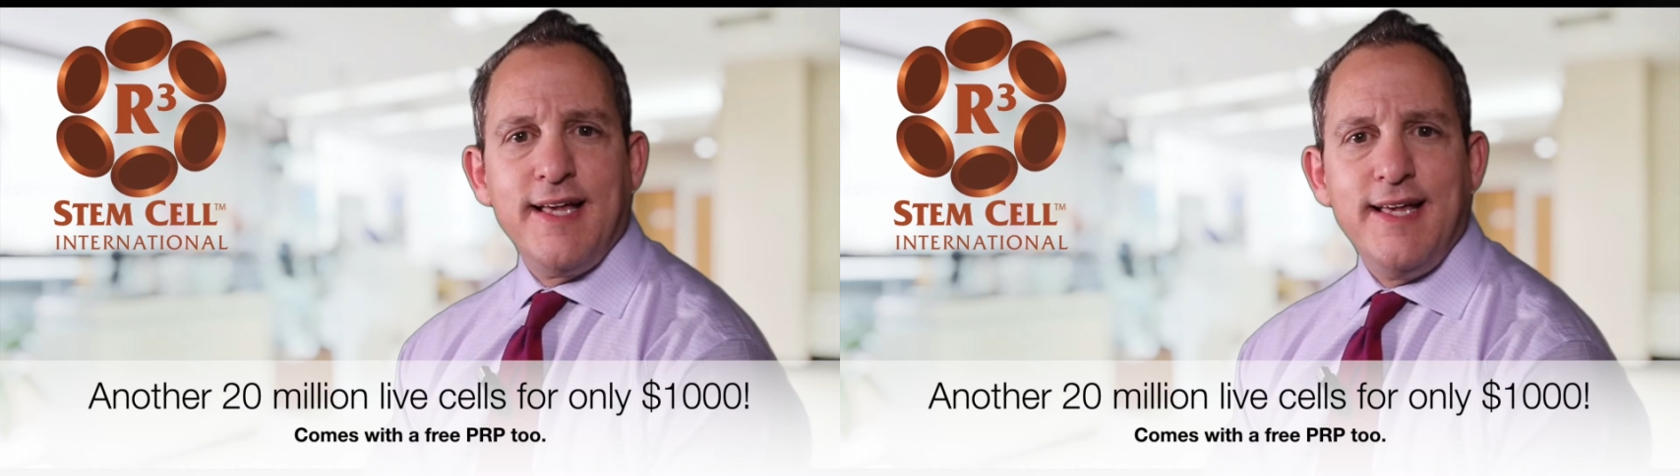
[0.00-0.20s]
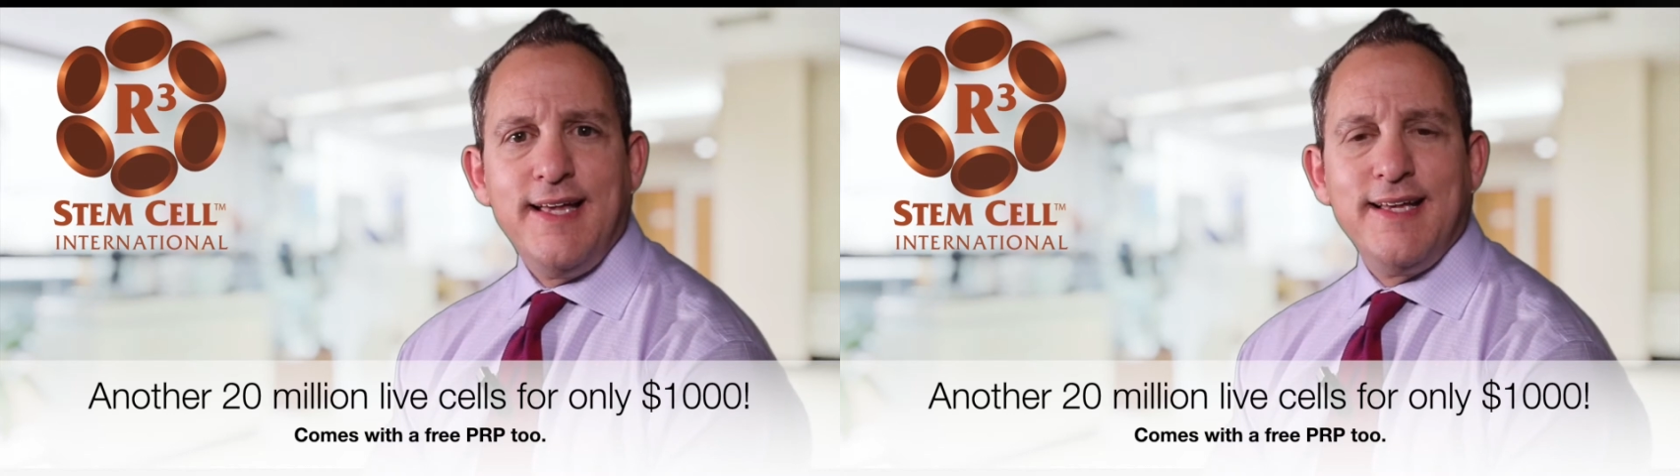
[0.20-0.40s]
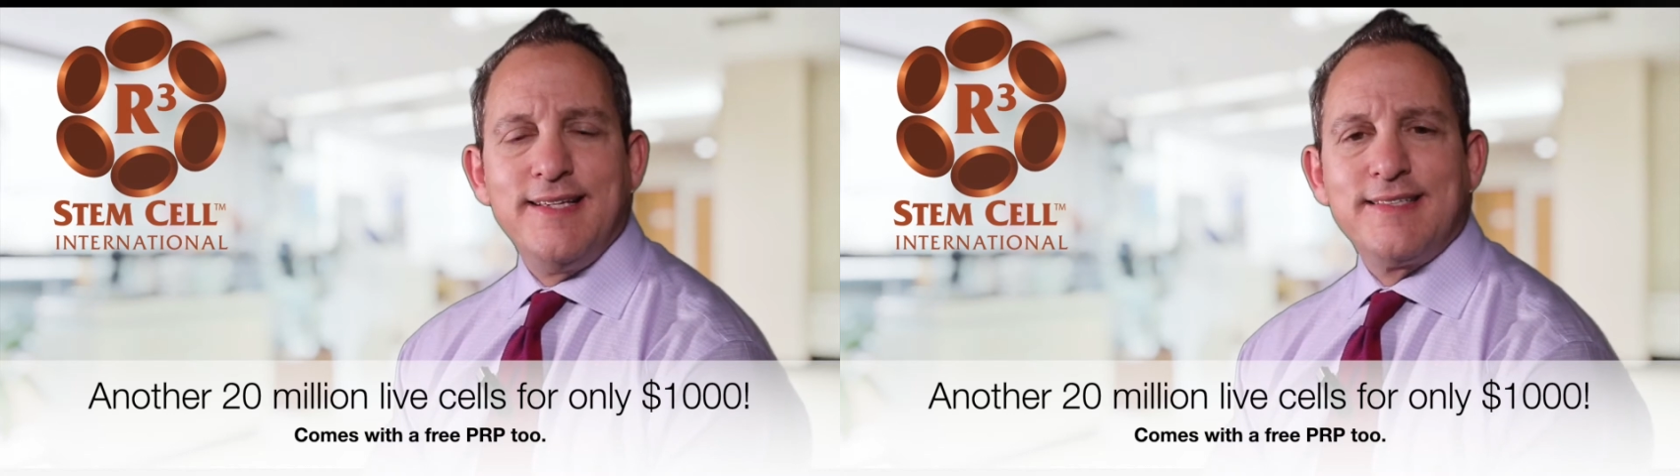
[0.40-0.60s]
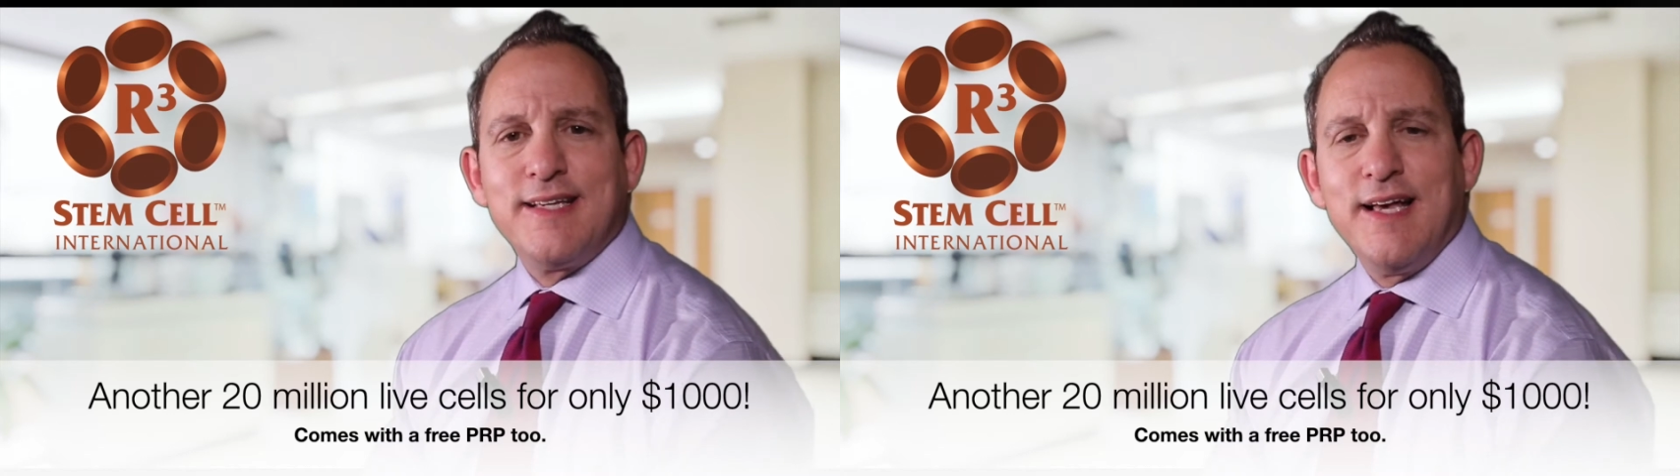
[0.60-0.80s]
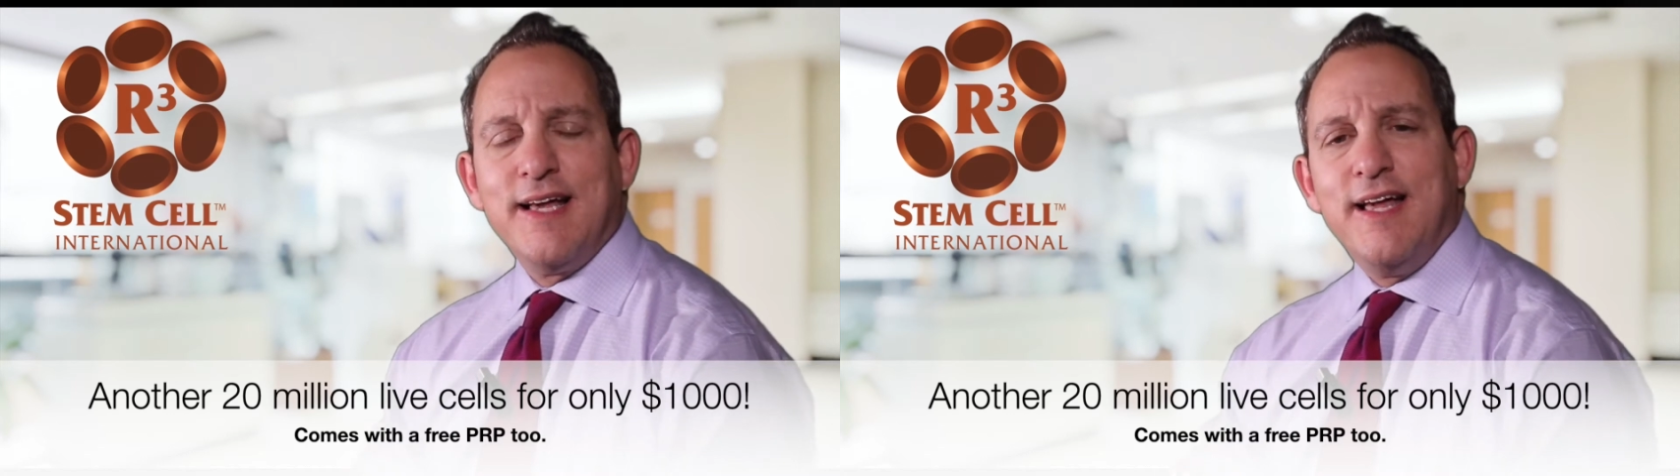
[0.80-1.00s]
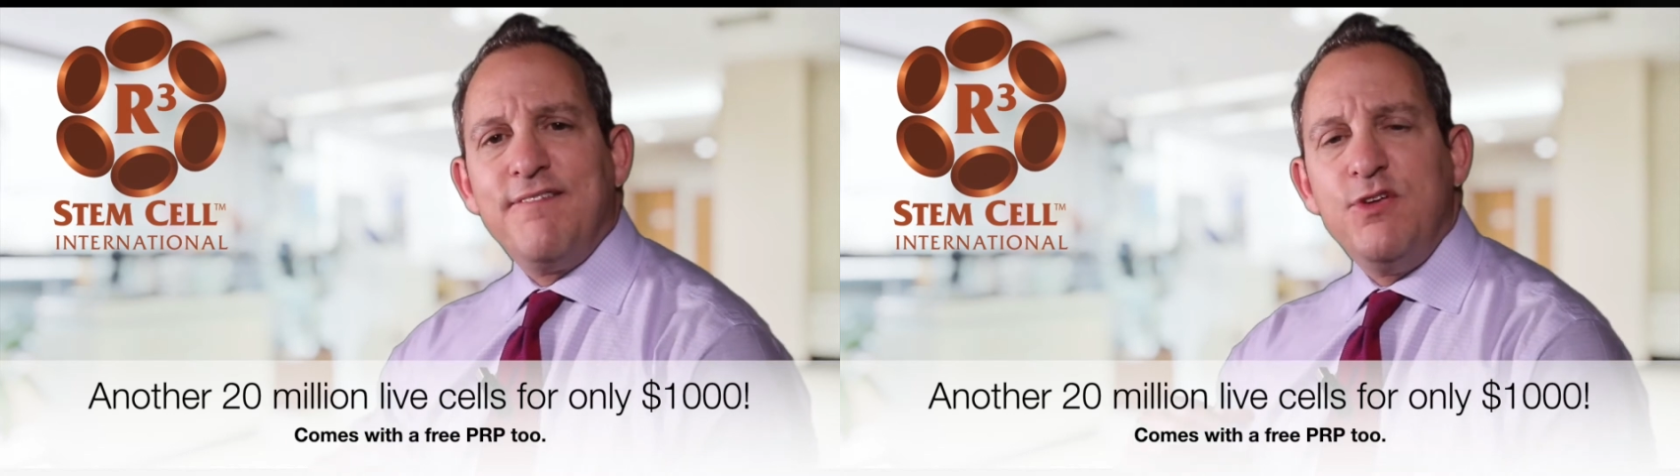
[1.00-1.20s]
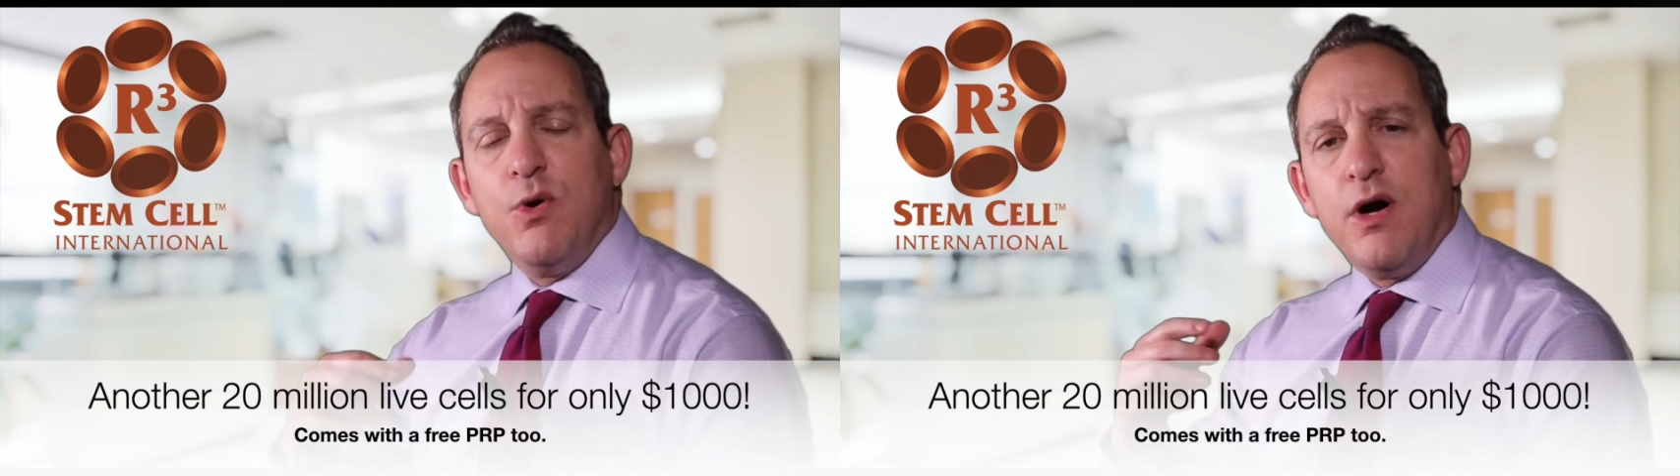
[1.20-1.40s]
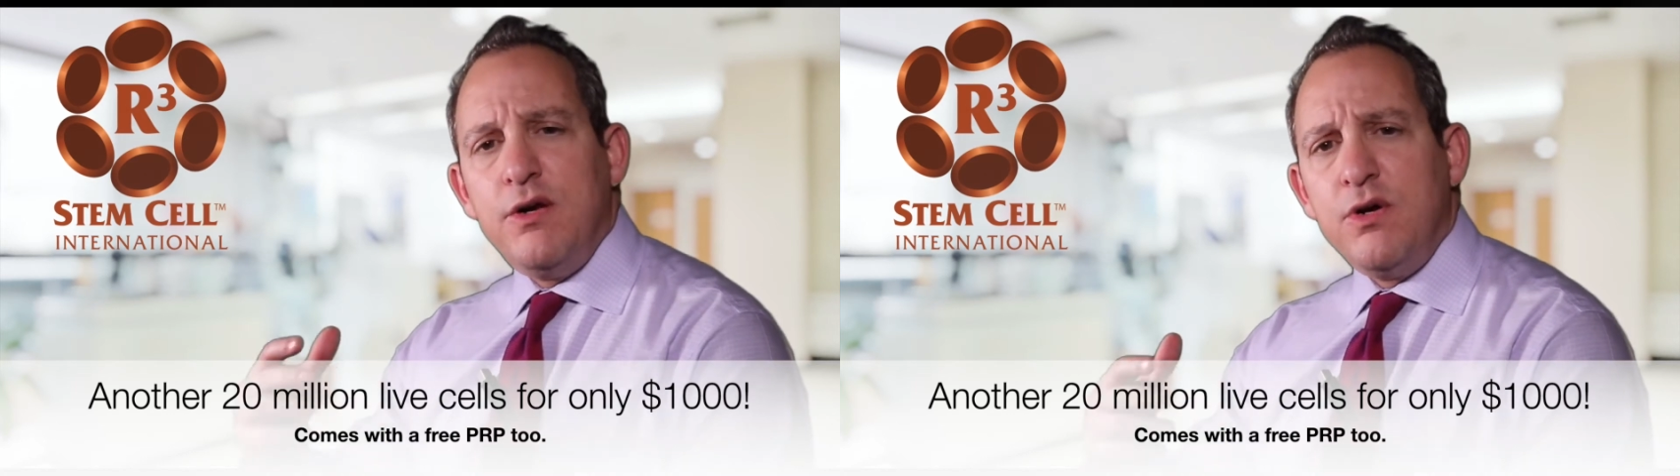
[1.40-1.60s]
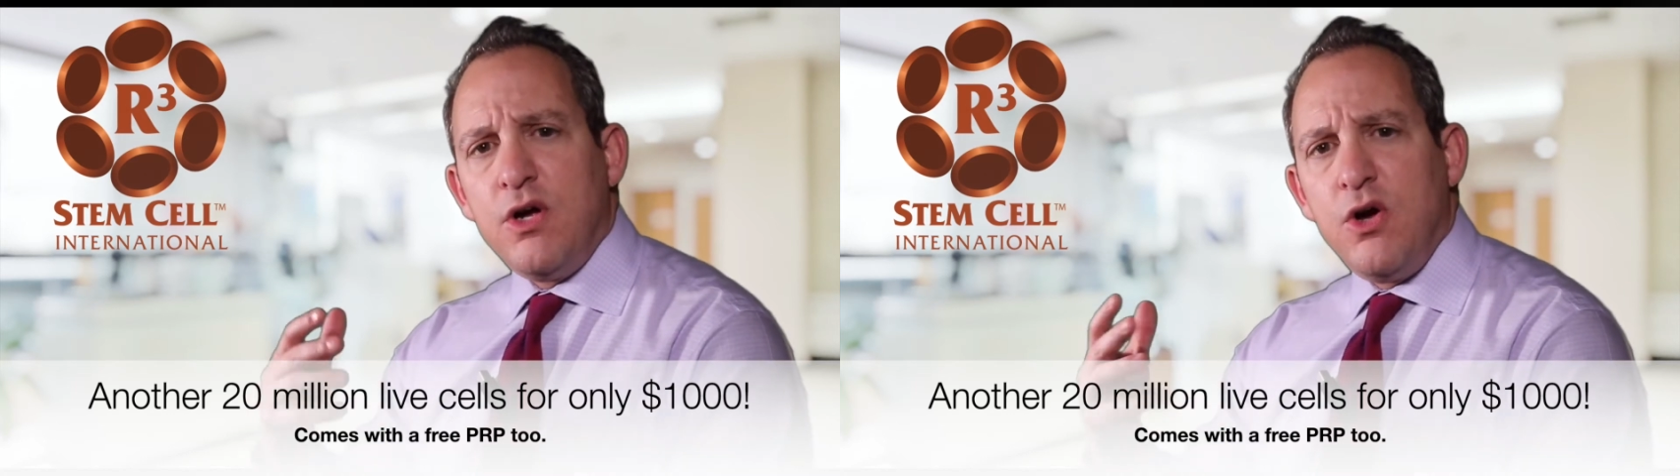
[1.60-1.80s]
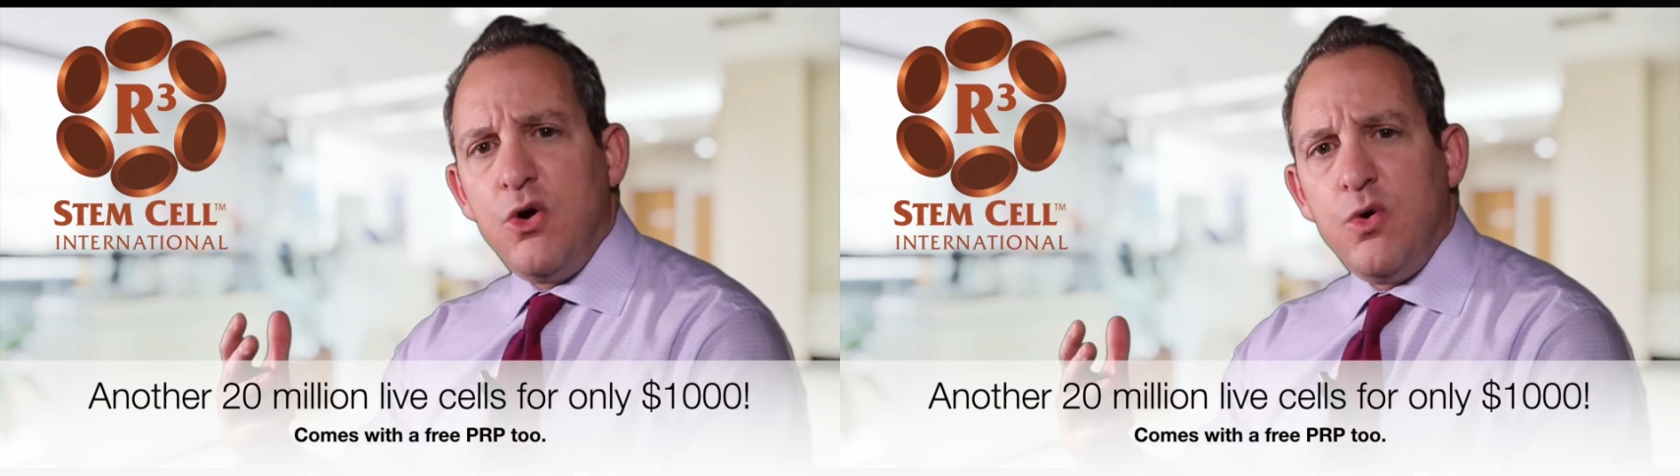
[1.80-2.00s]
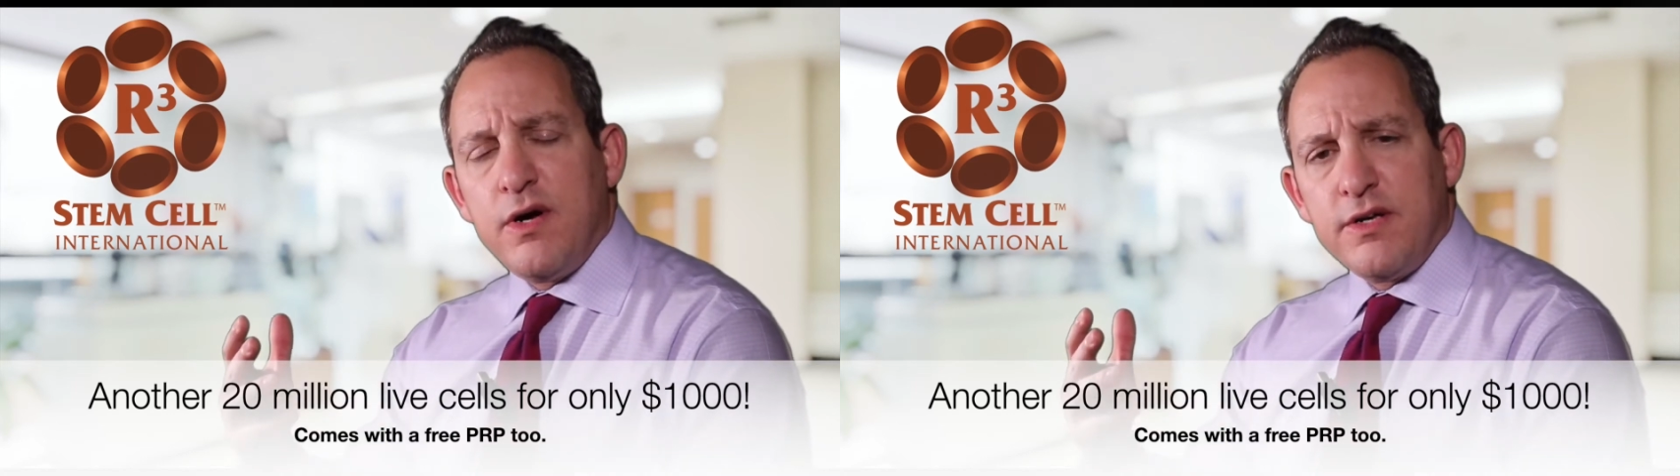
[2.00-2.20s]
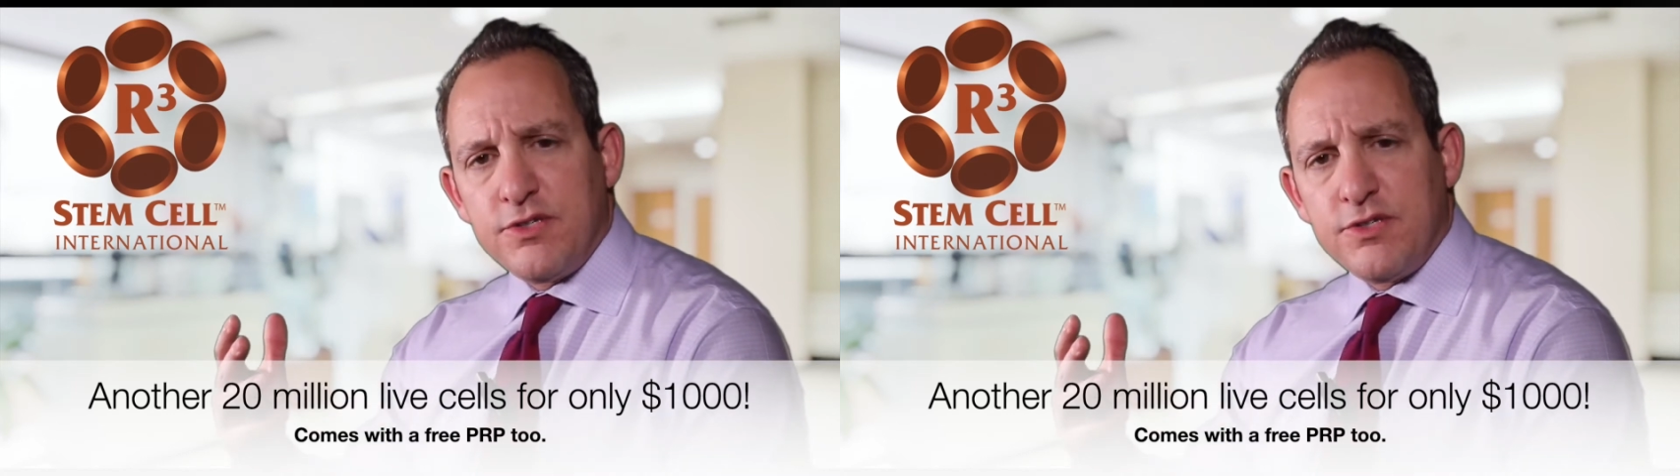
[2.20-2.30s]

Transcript: is if you undergo